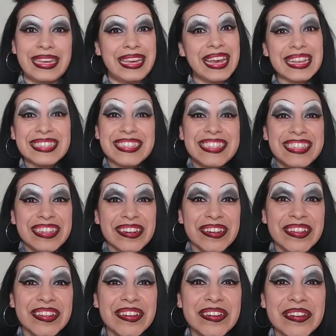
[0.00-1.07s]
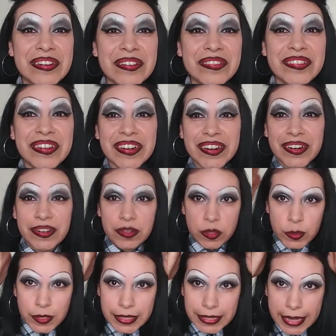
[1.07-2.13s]
Y es todo,
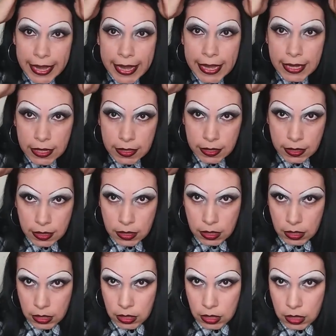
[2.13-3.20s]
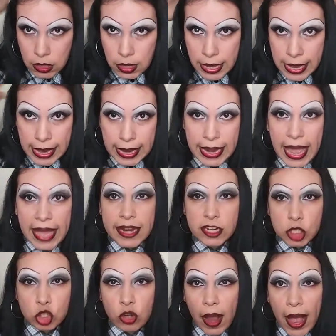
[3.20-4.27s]
homegirl, you see? Let
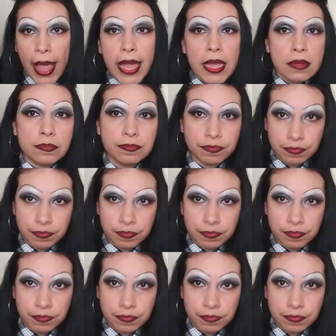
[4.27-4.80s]
it dry.